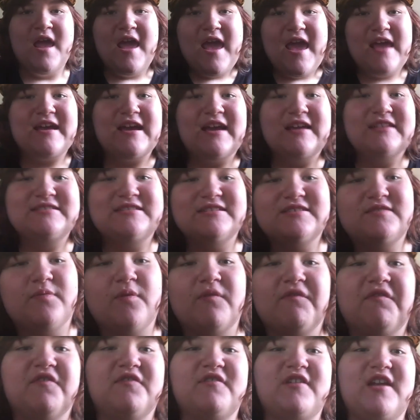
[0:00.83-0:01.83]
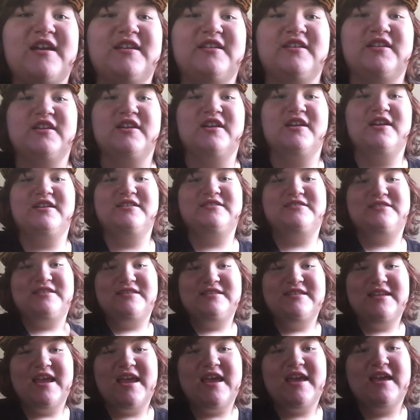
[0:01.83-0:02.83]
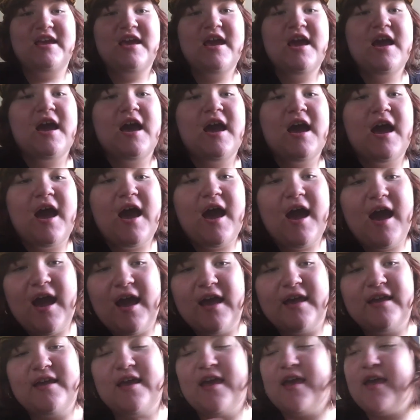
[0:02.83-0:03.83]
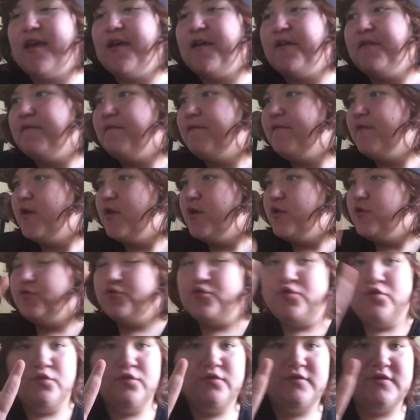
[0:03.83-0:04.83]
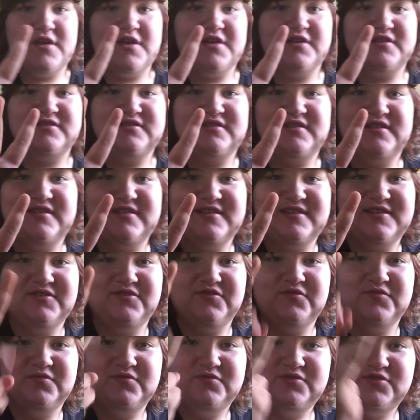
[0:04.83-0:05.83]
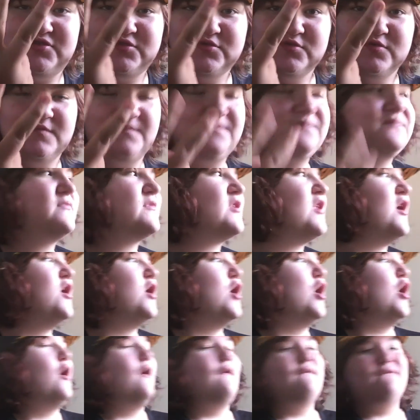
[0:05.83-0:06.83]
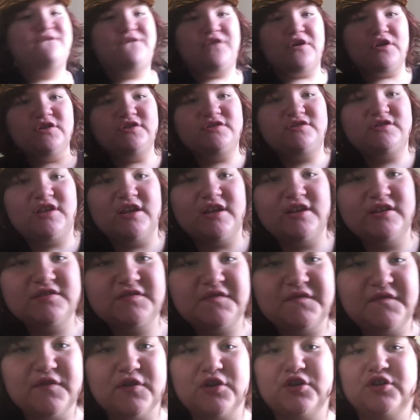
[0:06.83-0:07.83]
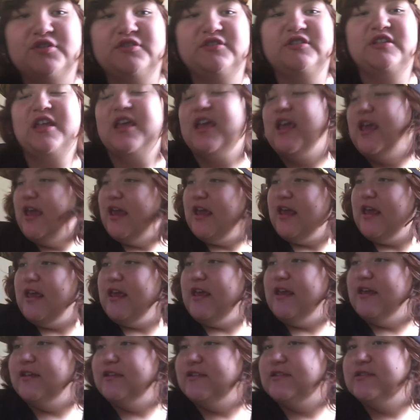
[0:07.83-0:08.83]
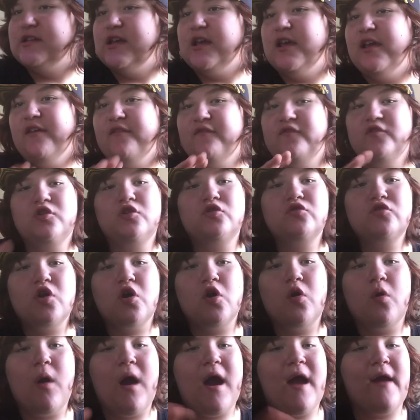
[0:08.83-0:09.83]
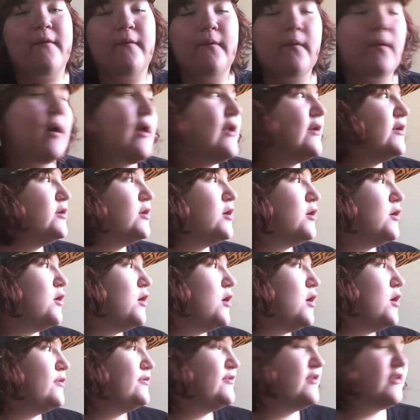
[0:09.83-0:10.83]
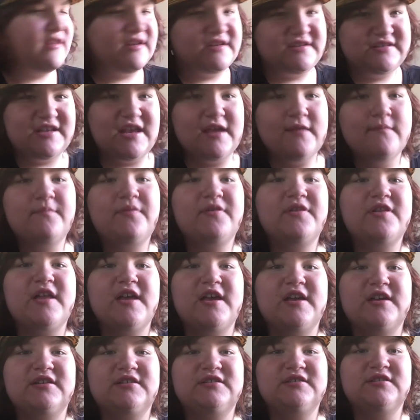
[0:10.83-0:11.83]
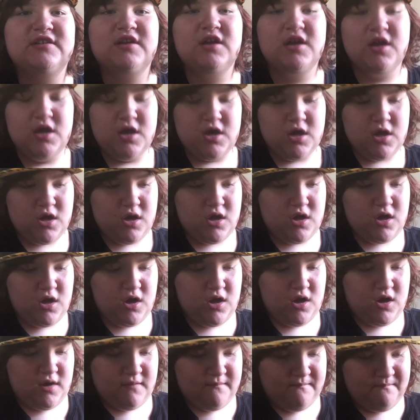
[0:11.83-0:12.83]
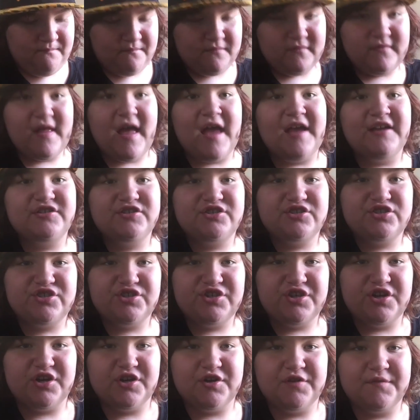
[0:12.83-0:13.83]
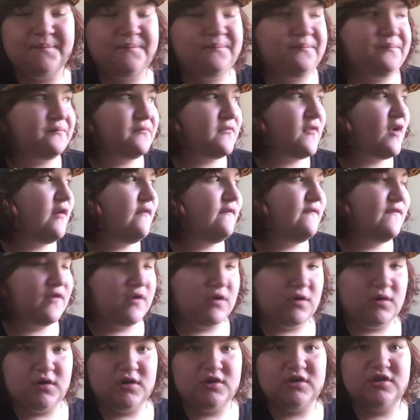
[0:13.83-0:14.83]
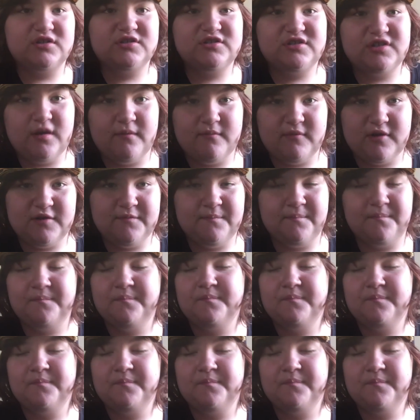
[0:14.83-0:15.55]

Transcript: Hey guys, it's Morpho9 here, and today I have two things to tell you. Two. First things first is, if you don't know, I went to the same place um, last year for summer.